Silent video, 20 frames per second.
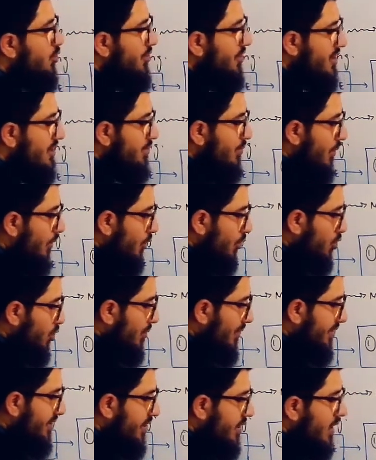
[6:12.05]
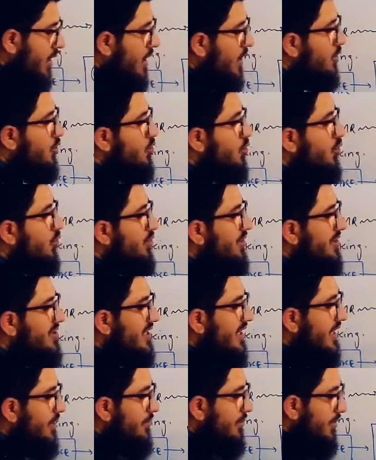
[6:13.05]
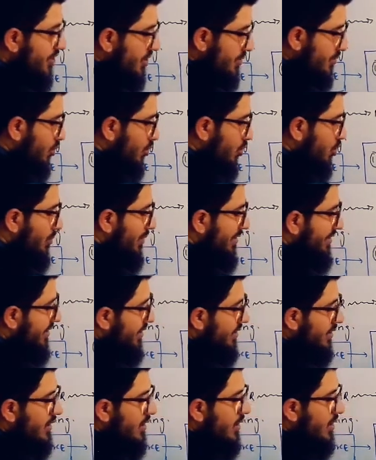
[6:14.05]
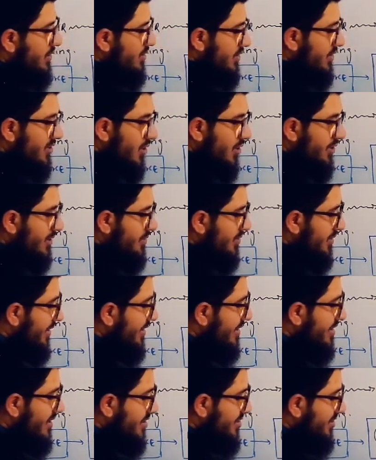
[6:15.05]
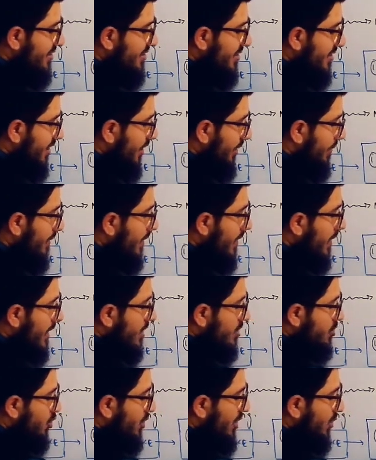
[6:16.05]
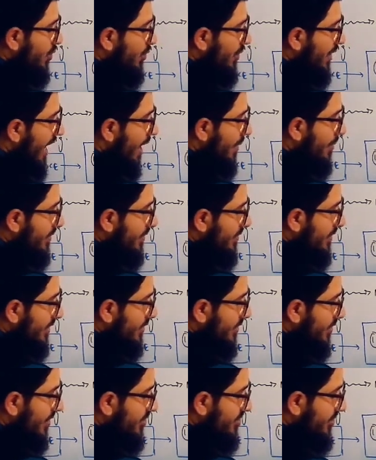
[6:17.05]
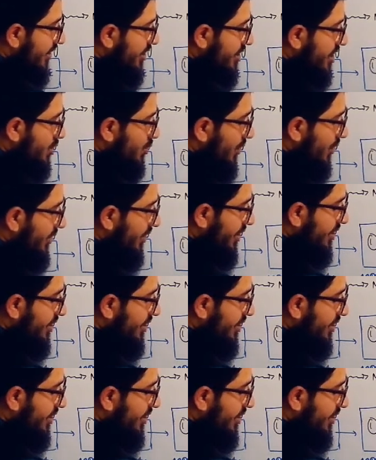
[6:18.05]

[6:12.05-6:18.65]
through this monochromator, through this emission monochromator. These all terms are just the same. So then what will happen? Then these radiations will